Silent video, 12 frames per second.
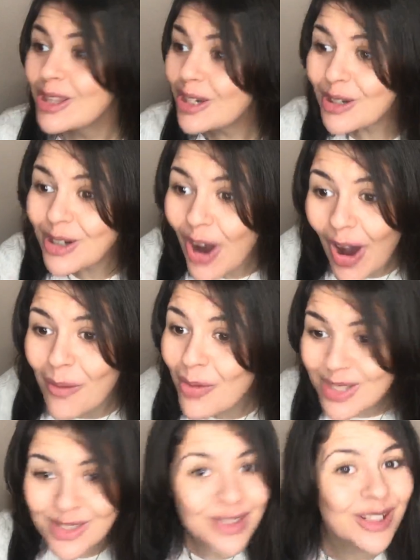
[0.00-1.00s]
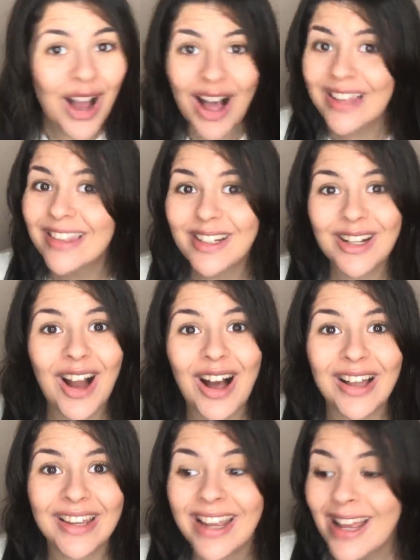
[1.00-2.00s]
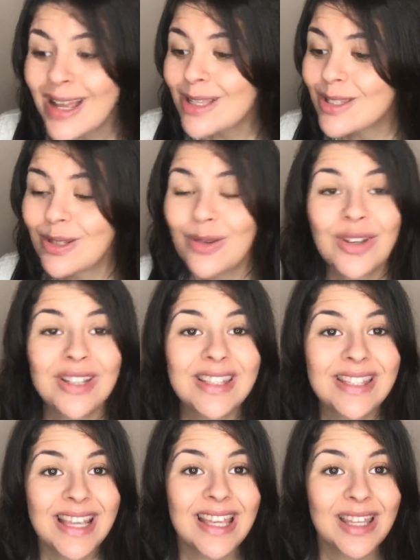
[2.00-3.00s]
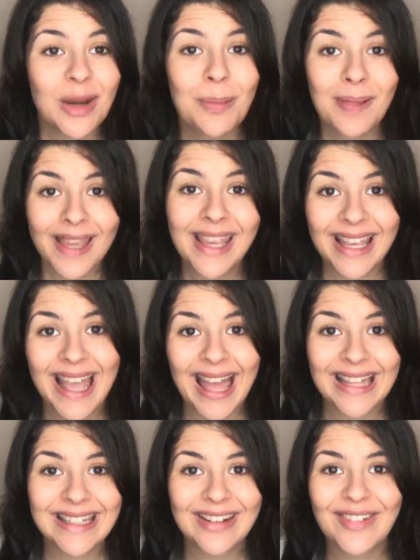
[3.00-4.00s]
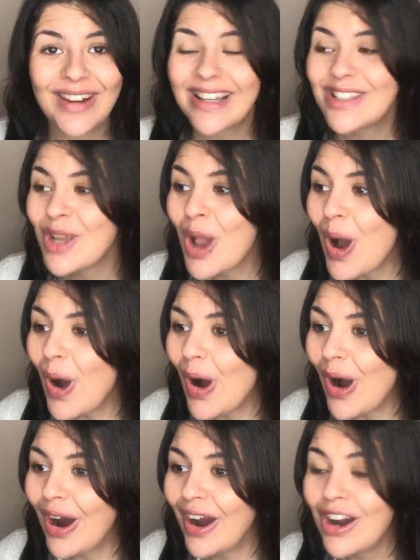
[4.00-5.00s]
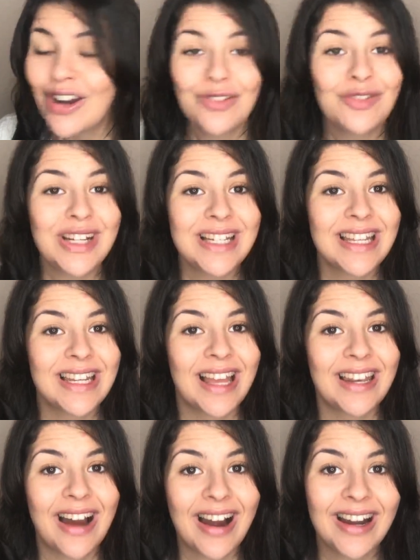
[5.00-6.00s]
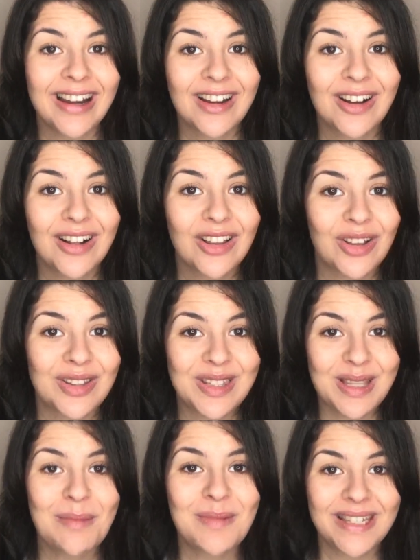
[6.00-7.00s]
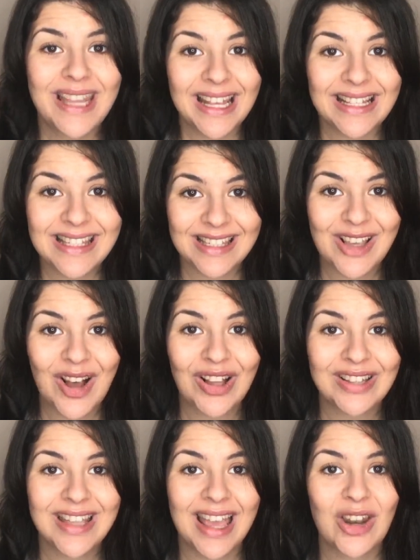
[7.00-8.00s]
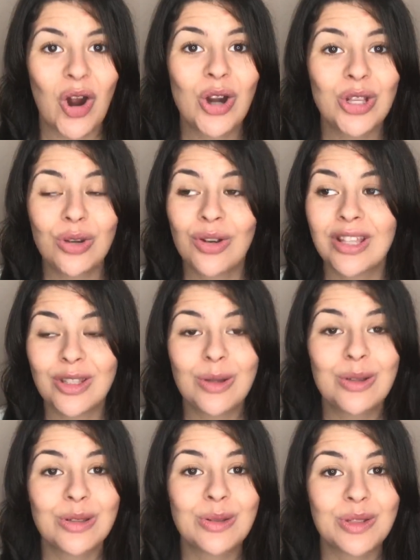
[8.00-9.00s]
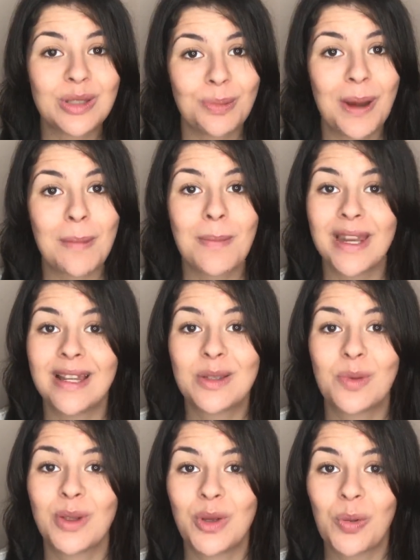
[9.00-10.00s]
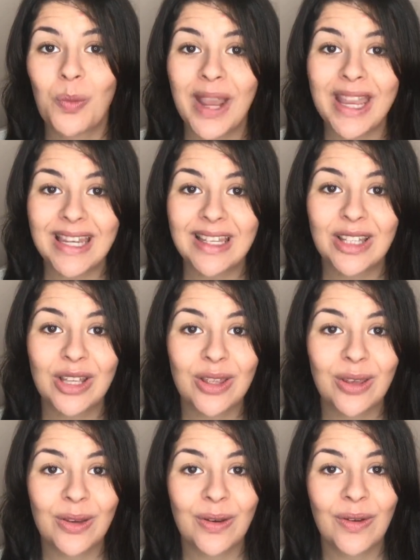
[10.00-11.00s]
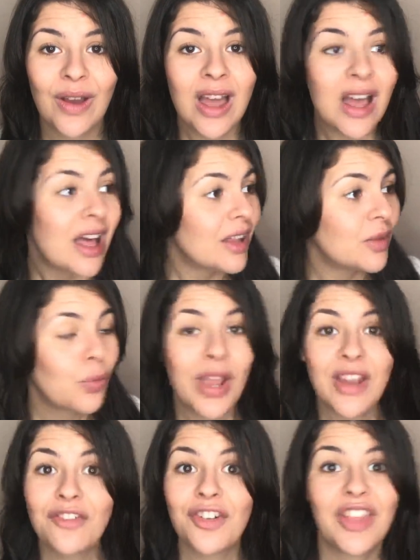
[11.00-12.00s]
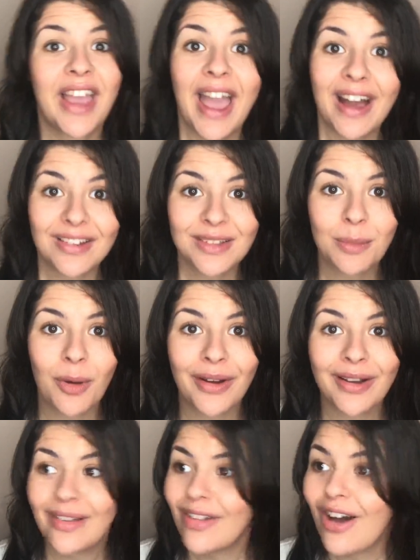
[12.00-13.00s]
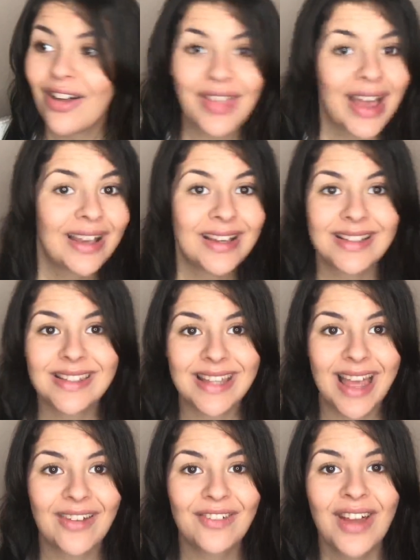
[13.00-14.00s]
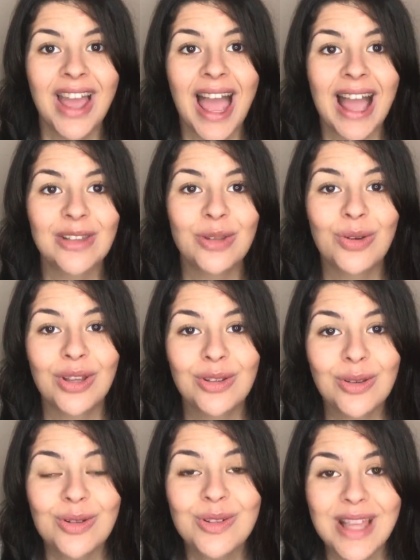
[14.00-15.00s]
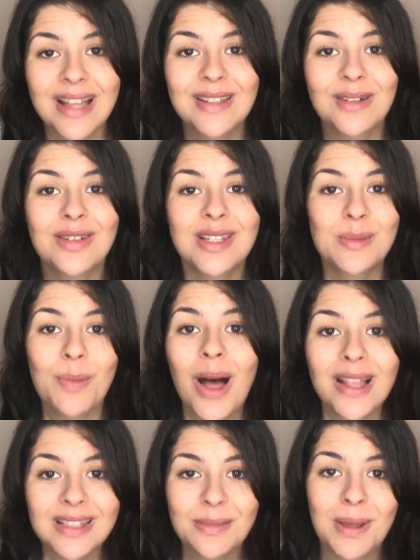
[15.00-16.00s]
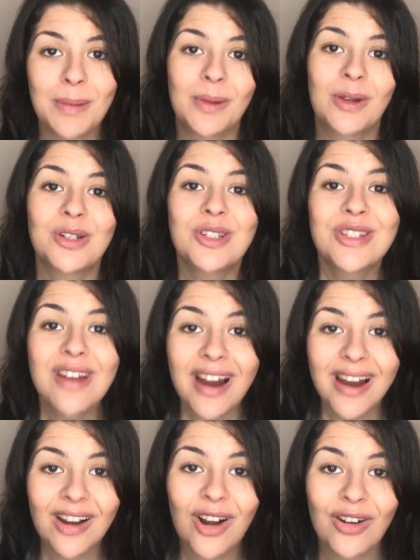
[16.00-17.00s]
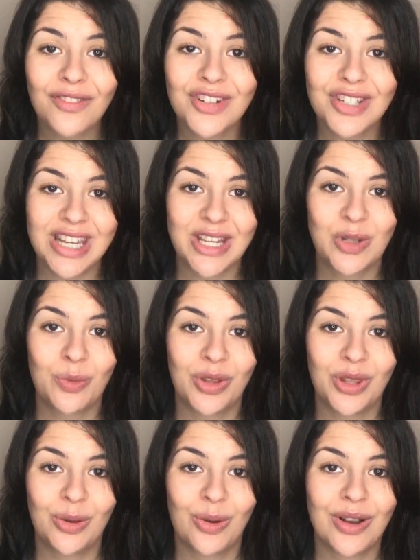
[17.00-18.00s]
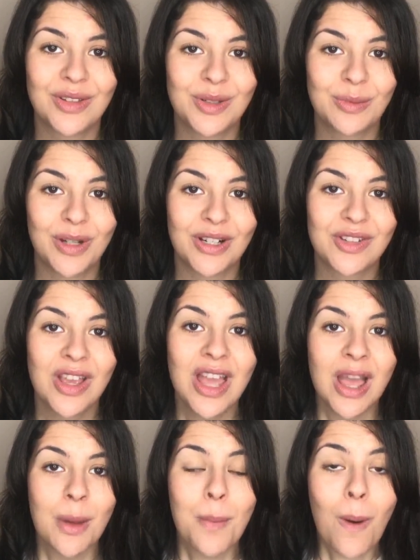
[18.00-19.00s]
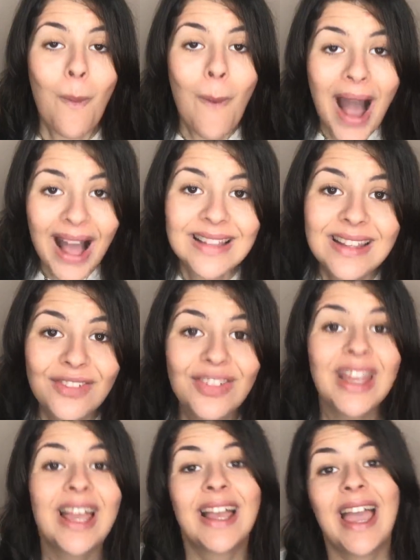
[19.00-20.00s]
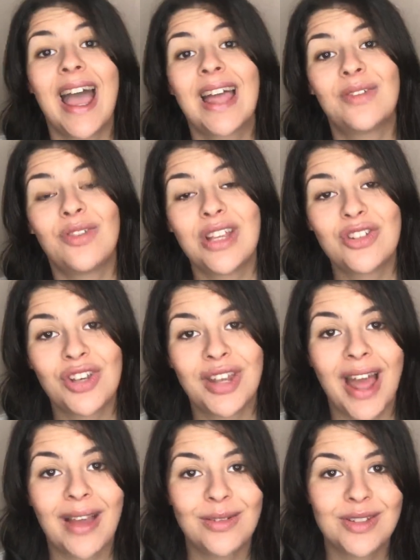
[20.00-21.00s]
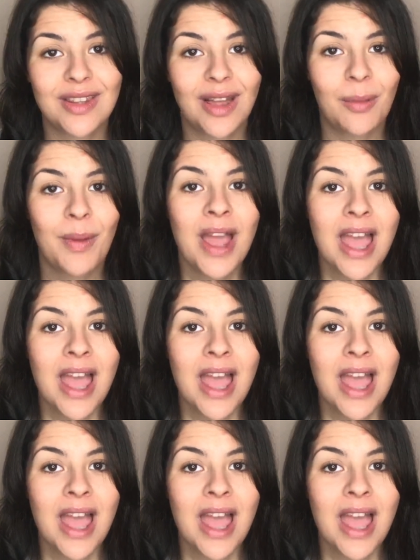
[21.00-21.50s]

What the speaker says: They're gone. Once they're gone, they're gone. So you can sit there playing Candy Crush or reading an article on somebody else's content, or you can use those spare minutes when you're waiting in the queue, waiting for the kettle to boil, all that good stuff, and you can use that to respond to people or start a conversation with your customers, proactively, again, reaching out to them.